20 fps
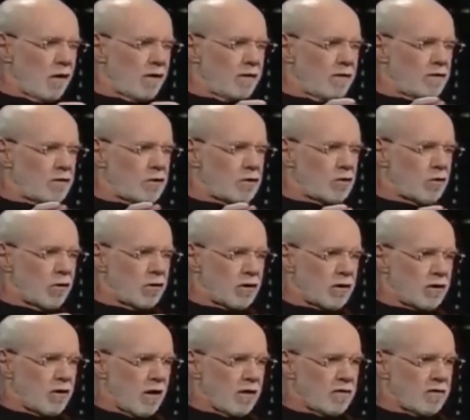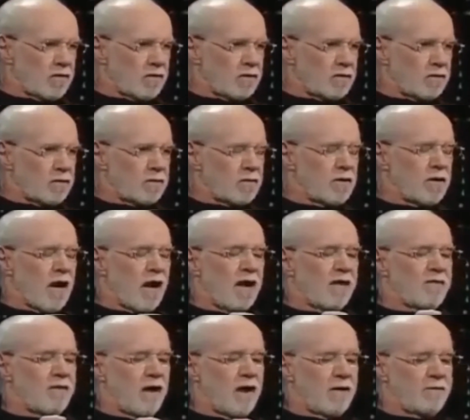of these shortcuts
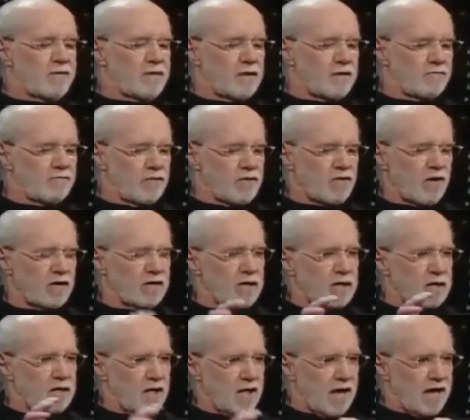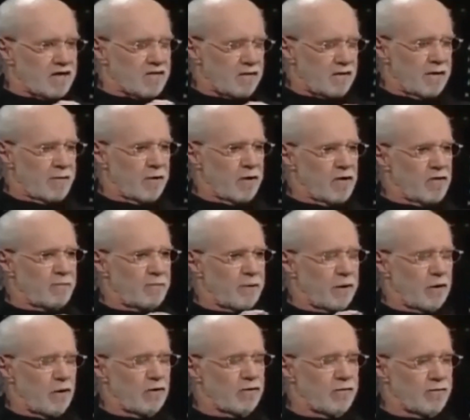have resulted in less liberties
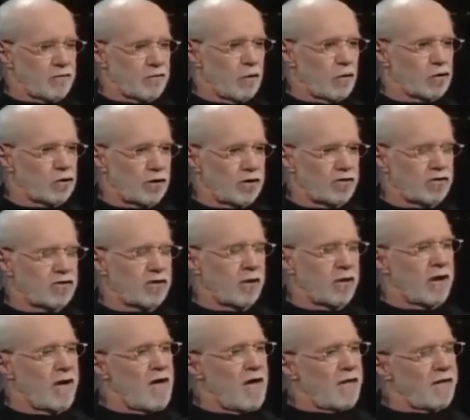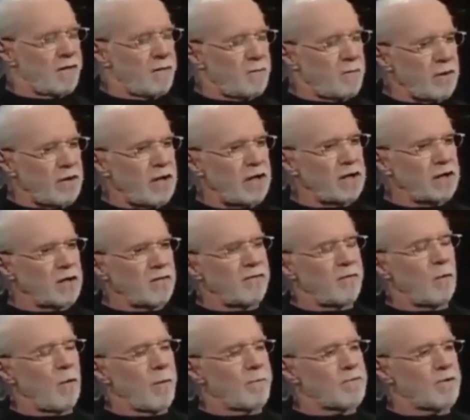because of social hysteria. The media
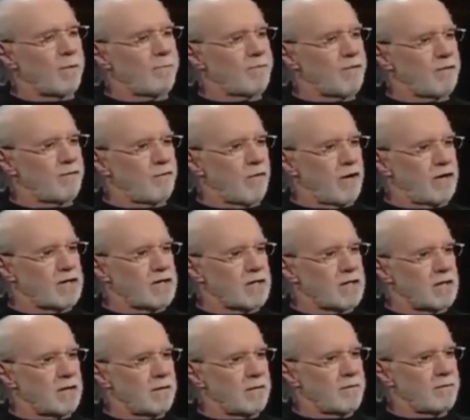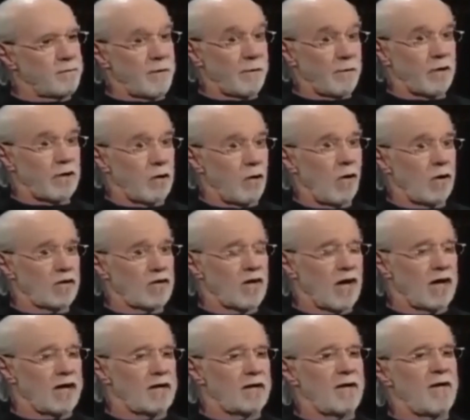whips up the frenzy. People get all
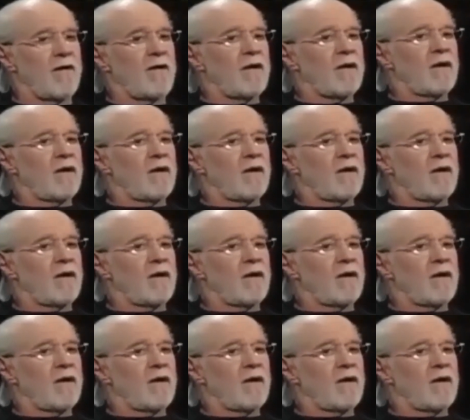excited.